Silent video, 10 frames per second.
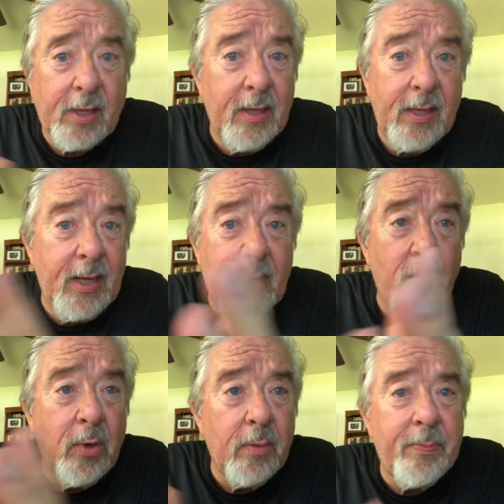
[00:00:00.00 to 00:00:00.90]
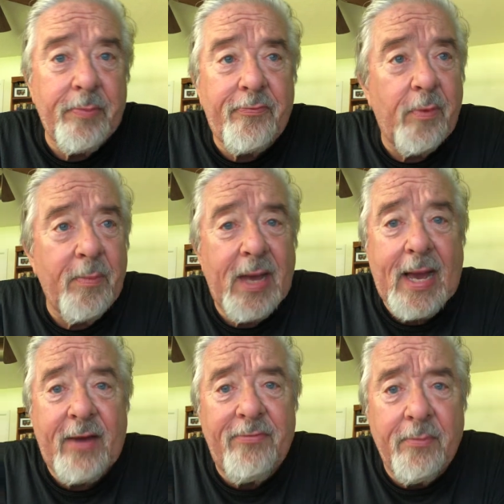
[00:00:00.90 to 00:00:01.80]
anywhere from
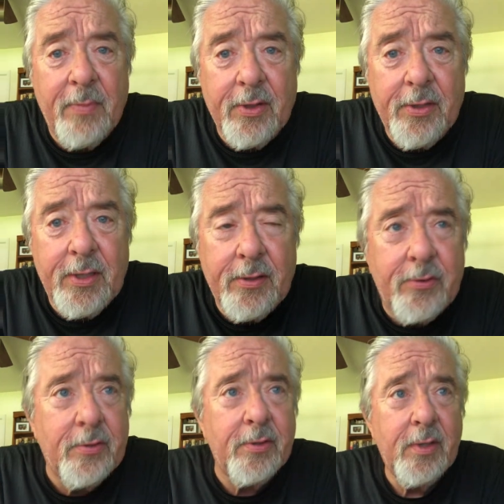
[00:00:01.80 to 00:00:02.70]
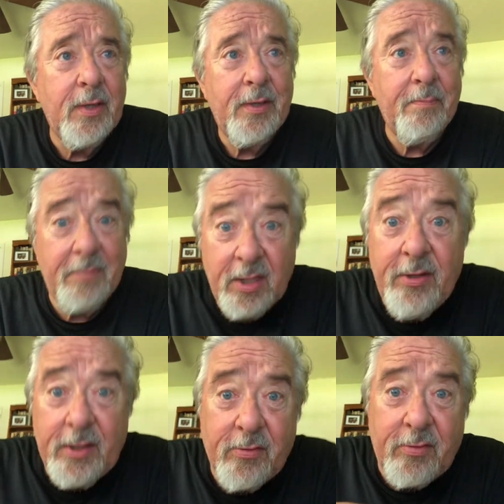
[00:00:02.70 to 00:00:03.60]
500,000 to
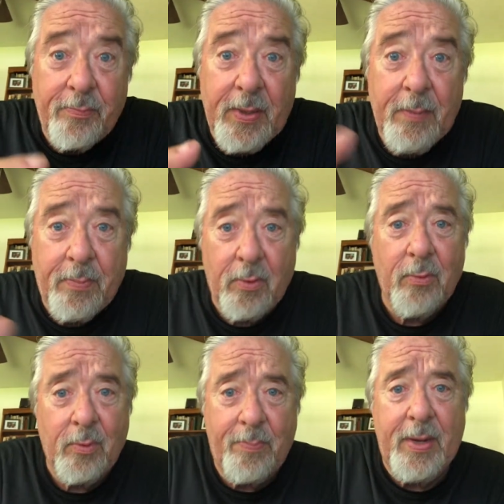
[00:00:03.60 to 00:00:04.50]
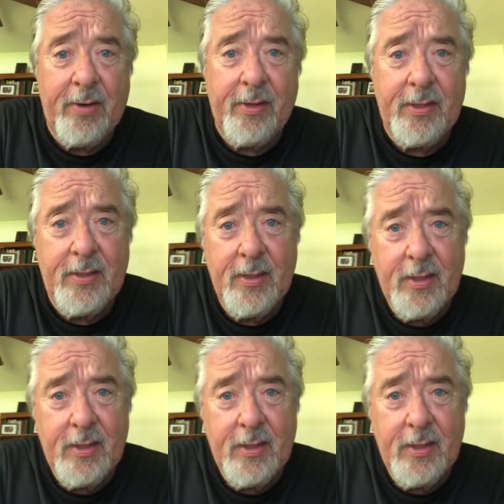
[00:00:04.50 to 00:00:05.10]
millions of people were buried